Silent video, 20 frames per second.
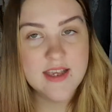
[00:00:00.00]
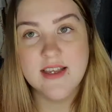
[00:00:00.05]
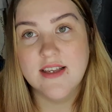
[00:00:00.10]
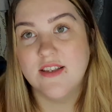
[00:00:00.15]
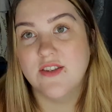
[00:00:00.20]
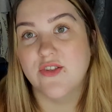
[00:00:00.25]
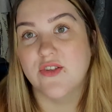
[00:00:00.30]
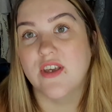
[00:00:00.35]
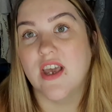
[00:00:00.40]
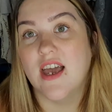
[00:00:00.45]

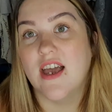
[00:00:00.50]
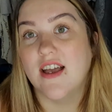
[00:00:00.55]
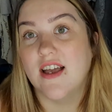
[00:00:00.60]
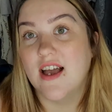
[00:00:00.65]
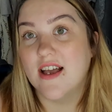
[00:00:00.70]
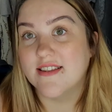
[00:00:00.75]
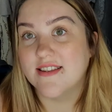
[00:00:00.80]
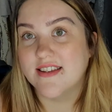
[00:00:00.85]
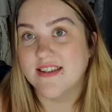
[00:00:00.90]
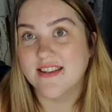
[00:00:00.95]
So yeah,
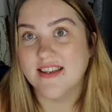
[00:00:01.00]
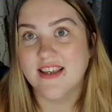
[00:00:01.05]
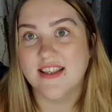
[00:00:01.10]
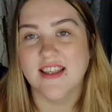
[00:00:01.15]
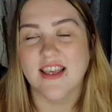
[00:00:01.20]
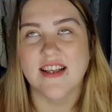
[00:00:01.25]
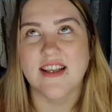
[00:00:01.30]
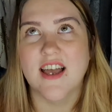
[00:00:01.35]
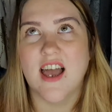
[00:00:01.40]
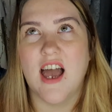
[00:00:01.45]
as I said,
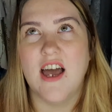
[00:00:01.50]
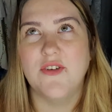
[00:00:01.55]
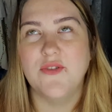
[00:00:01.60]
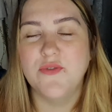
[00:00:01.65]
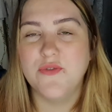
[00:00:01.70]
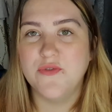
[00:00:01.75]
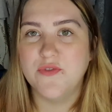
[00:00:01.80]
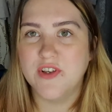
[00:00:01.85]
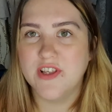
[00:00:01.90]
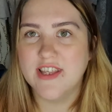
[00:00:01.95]
like I
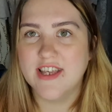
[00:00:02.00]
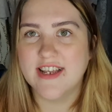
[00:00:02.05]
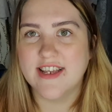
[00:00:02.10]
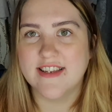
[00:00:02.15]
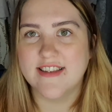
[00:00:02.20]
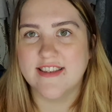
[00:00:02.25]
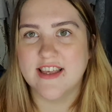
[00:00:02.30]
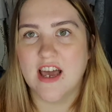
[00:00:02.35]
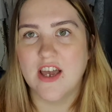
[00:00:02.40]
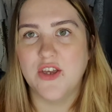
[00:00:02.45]
don't feel like
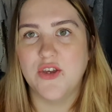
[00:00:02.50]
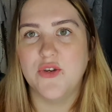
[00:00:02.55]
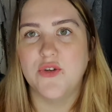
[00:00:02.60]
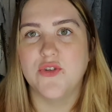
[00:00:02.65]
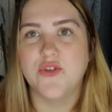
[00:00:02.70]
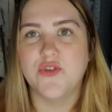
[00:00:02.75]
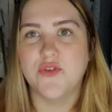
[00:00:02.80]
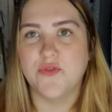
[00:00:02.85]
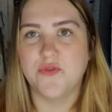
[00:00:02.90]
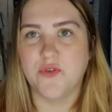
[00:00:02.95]
it's that
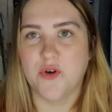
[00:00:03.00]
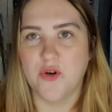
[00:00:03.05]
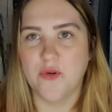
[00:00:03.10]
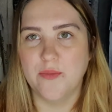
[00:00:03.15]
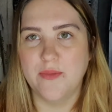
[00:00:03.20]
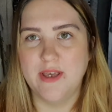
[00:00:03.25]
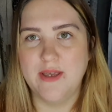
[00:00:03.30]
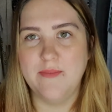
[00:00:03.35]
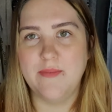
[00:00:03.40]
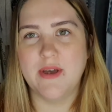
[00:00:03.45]
huge for
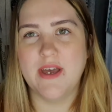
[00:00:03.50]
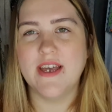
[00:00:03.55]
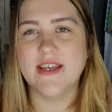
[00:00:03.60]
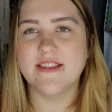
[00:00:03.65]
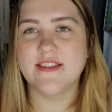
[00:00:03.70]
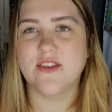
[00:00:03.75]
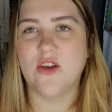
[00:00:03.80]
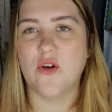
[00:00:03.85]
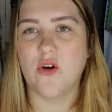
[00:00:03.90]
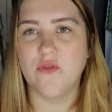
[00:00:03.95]
me, but
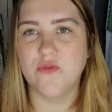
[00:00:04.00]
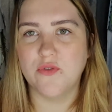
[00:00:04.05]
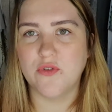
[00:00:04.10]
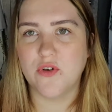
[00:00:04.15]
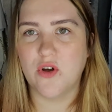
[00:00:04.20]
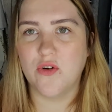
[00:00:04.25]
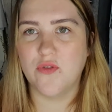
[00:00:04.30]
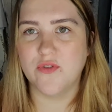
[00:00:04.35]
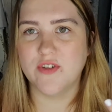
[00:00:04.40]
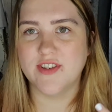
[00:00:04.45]
it's
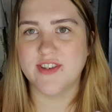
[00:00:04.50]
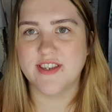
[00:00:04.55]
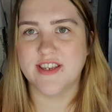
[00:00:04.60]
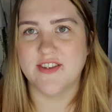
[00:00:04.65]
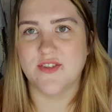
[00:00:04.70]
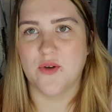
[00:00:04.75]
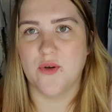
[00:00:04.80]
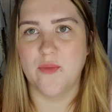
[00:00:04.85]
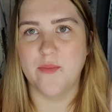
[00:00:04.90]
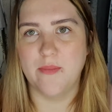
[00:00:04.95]
obviously
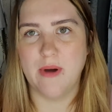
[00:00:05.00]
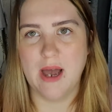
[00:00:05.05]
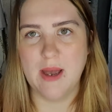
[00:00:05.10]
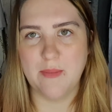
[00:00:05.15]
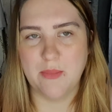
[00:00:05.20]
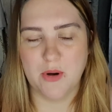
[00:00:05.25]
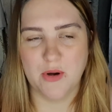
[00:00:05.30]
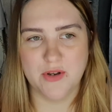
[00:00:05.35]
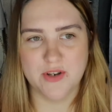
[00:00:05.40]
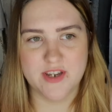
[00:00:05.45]
it's on my
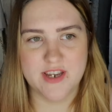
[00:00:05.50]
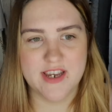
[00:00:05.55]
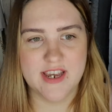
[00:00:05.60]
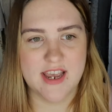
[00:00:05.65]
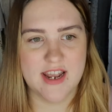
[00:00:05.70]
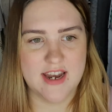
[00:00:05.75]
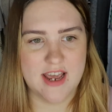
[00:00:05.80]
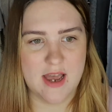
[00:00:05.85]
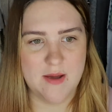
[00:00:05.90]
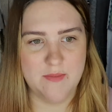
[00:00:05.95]
body
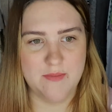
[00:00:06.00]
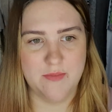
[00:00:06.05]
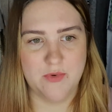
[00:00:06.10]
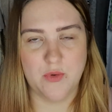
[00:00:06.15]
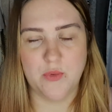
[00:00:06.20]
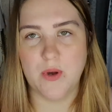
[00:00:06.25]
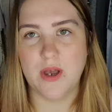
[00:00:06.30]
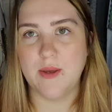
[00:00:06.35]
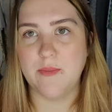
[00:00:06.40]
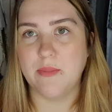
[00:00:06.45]
and I'm
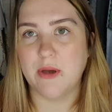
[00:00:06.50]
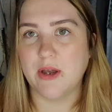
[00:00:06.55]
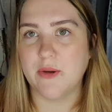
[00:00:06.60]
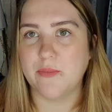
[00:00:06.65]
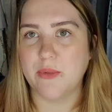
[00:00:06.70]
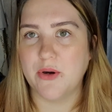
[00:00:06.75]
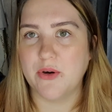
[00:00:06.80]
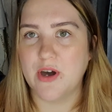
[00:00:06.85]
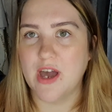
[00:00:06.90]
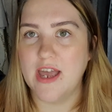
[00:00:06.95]
quite big
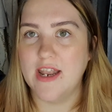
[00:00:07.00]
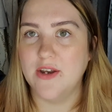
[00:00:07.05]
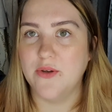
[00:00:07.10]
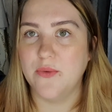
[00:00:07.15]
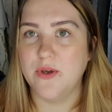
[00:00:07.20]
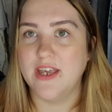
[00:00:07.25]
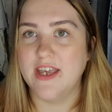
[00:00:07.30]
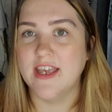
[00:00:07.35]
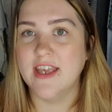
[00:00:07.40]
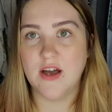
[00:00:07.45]
built
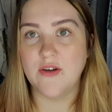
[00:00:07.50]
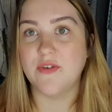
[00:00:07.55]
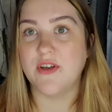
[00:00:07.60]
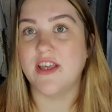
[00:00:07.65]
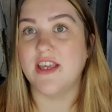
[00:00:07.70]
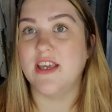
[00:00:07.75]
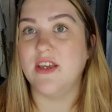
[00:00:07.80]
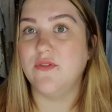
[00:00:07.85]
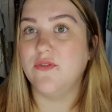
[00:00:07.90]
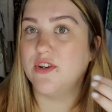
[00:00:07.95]
anyway. I
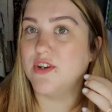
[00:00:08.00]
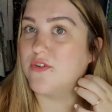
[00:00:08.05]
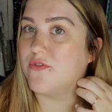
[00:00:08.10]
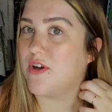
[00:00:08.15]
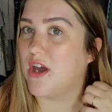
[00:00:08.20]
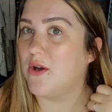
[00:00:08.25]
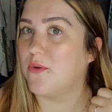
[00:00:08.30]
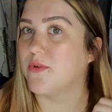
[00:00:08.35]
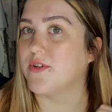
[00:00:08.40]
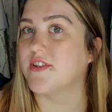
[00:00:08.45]
think even if
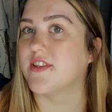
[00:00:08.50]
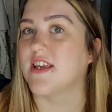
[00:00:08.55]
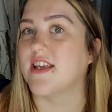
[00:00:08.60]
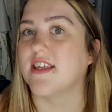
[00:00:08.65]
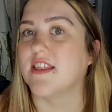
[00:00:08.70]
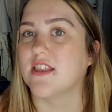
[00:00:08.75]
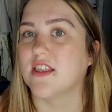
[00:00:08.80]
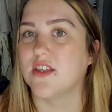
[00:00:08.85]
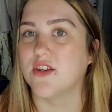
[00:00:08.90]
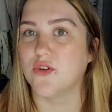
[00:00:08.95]
I was
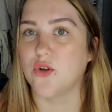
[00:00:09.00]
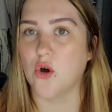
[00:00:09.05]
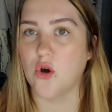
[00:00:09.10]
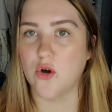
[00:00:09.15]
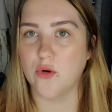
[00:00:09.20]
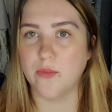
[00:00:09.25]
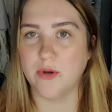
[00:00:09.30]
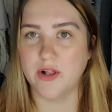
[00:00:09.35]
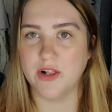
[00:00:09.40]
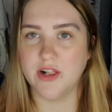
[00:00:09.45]
like the
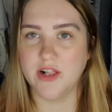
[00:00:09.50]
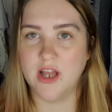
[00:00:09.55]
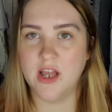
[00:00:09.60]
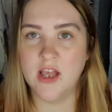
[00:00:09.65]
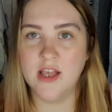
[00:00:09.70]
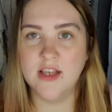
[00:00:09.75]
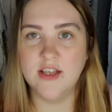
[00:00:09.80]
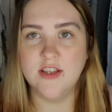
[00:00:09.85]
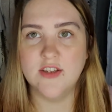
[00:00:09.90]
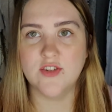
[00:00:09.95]
normal
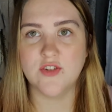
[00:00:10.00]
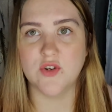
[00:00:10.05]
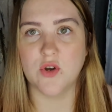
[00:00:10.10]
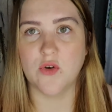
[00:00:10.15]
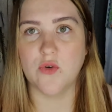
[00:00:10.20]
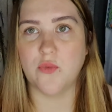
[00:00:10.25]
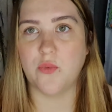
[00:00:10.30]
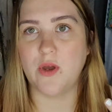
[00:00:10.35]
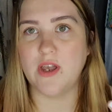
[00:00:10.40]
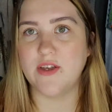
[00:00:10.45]
sort
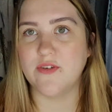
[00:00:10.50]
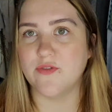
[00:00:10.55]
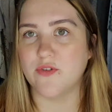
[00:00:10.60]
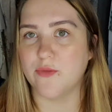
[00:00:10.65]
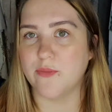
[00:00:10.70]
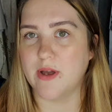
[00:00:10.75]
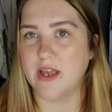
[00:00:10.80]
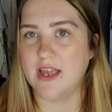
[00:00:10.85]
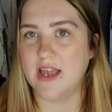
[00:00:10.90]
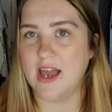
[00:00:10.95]
of weight for
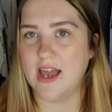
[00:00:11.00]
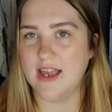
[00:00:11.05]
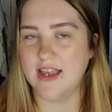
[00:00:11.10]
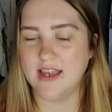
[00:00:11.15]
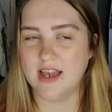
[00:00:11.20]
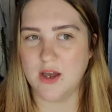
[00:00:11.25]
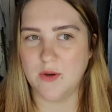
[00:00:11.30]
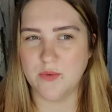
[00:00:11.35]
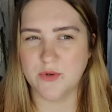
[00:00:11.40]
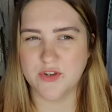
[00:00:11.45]
my height,
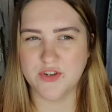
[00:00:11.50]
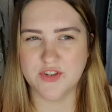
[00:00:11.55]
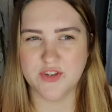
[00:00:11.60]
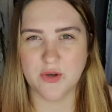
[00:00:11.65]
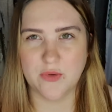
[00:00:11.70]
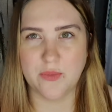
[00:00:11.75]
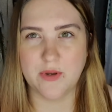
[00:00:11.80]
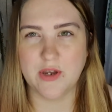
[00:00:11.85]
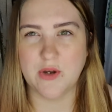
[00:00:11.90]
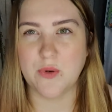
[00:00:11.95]
I would
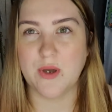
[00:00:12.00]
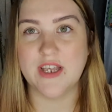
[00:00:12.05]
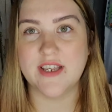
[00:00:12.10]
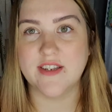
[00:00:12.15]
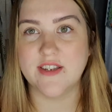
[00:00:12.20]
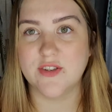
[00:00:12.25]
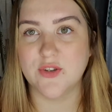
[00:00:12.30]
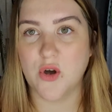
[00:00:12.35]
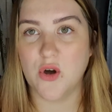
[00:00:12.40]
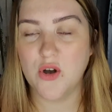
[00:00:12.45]
still be quite
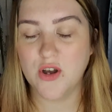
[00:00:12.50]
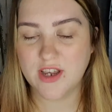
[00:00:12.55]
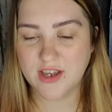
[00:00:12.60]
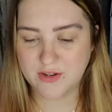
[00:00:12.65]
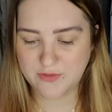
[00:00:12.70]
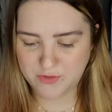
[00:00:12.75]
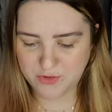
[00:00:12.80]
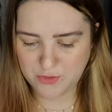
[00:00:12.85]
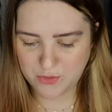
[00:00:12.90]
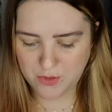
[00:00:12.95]
stocky,
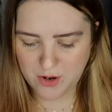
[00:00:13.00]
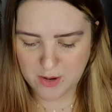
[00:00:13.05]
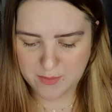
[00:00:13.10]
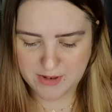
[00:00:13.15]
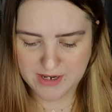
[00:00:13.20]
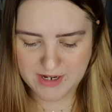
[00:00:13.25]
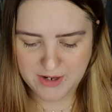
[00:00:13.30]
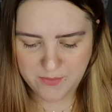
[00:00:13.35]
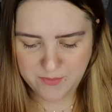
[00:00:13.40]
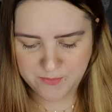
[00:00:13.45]
if you know what I
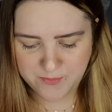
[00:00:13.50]
mean.